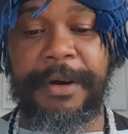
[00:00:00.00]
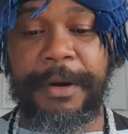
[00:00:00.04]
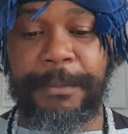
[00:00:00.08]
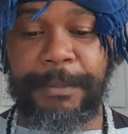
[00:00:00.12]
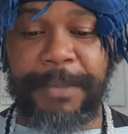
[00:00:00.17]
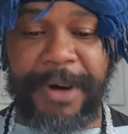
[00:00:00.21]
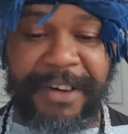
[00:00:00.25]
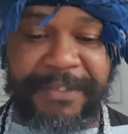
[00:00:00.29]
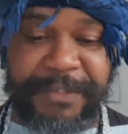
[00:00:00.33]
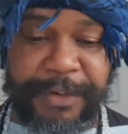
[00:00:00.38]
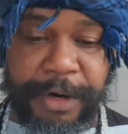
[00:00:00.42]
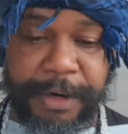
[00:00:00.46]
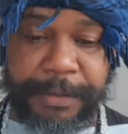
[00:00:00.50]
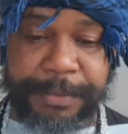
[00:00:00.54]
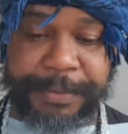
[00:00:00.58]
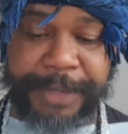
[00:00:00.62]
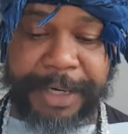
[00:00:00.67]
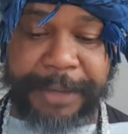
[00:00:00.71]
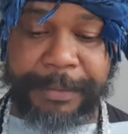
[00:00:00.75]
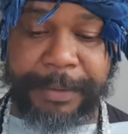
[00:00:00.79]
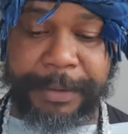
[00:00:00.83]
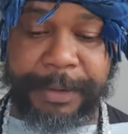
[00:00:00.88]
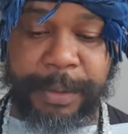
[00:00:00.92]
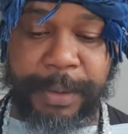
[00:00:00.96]
Proverbs
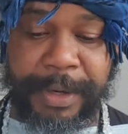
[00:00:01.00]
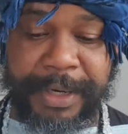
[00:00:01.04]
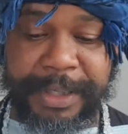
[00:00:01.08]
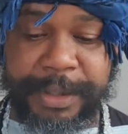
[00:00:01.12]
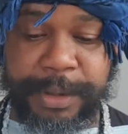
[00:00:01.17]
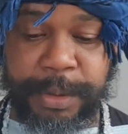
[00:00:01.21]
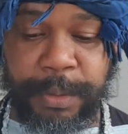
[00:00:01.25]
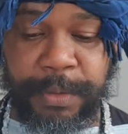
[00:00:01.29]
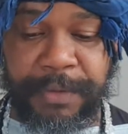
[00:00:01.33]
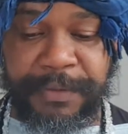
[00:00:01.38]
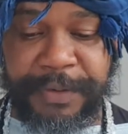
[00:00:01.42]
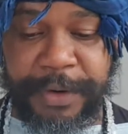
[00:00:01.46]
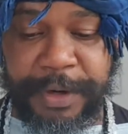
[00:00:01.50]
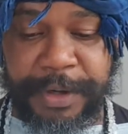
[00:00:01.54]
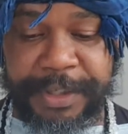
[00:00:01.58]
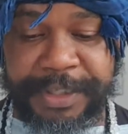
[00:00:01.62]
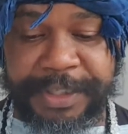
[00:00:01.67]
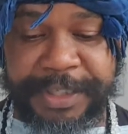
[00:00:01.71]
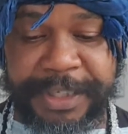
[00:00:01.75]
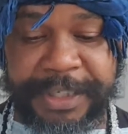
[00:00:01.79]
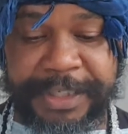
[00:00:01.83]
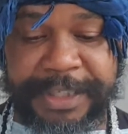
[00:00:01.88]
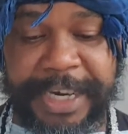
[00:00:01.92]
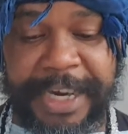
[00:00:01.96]
chapter 22, verse
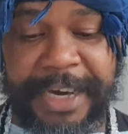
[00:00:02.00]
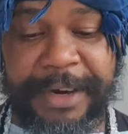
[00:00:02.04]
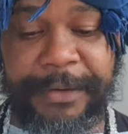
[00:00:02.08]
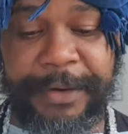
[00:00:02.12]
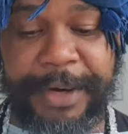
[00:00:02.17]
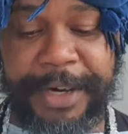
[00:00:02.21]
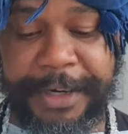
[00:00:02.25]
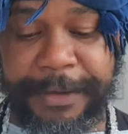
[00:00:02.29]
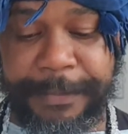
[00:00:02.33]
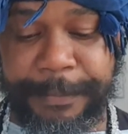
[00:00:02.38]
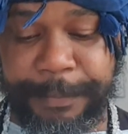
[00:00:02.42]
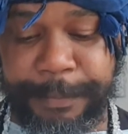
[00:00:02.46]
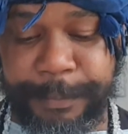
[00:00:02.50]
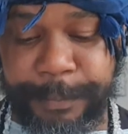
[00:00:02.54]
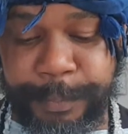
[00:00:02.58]
6, and it read,